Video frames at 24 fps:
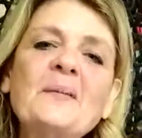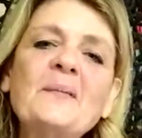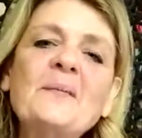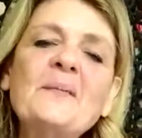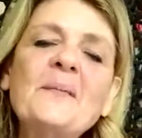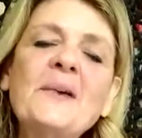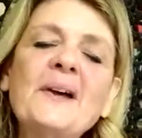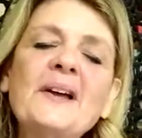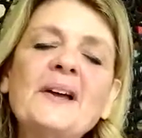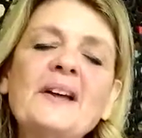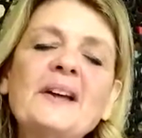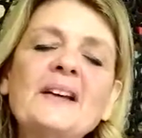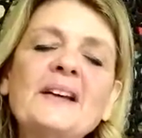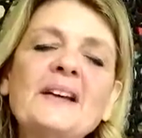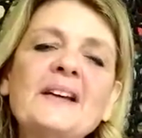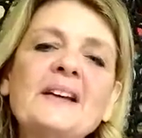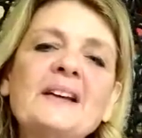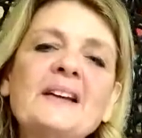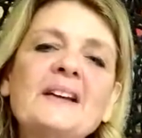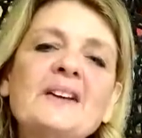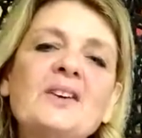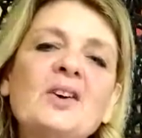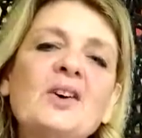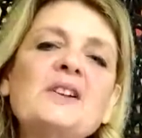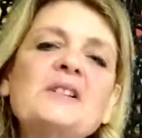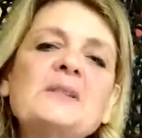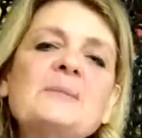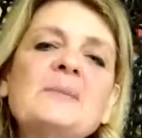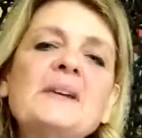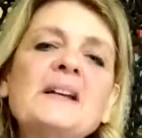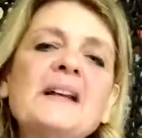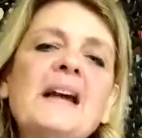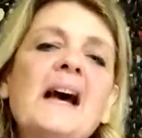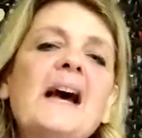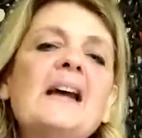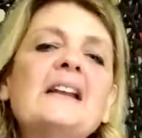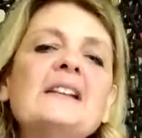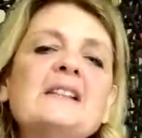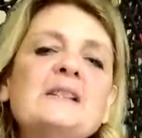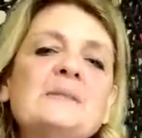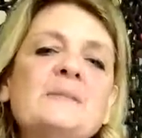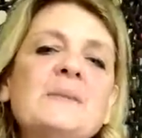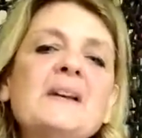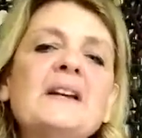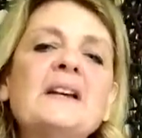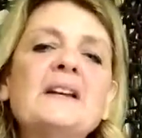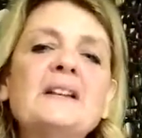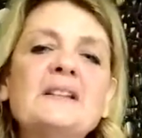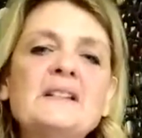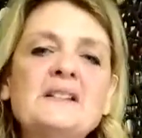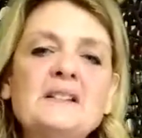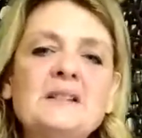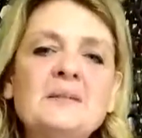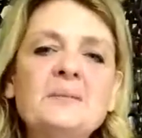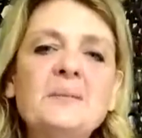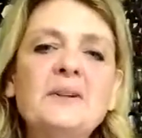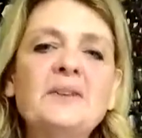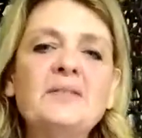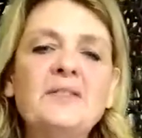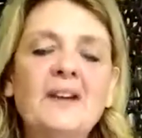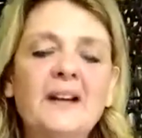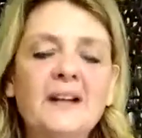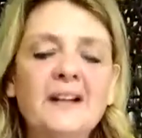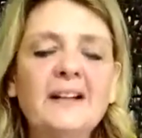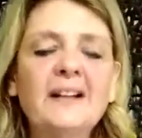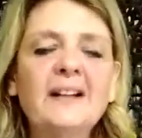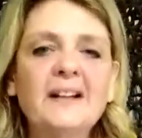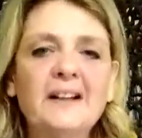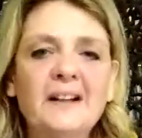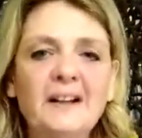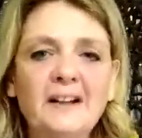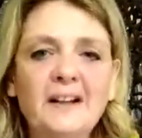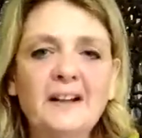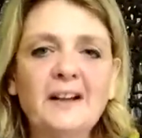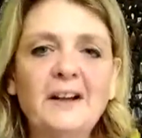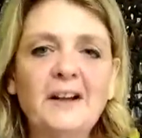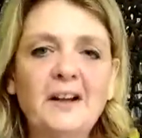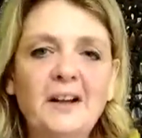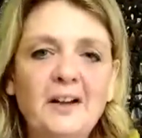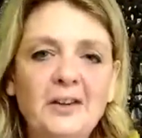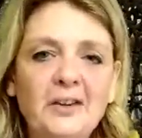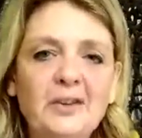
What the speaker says: But God's been kind of speaking to me very clearly